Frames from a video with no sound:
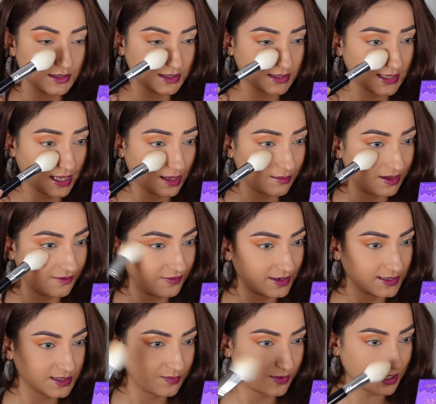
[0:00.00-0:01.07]
I'm just taking my
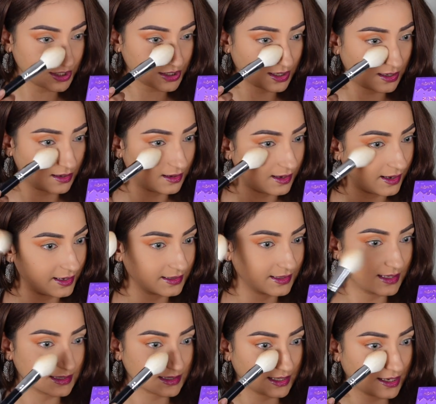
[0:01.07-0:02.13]
first brush and
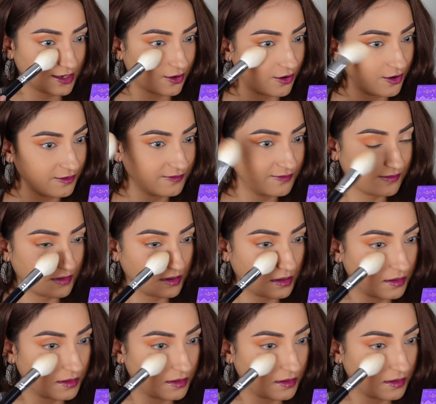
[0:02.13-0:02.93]
dusting it off.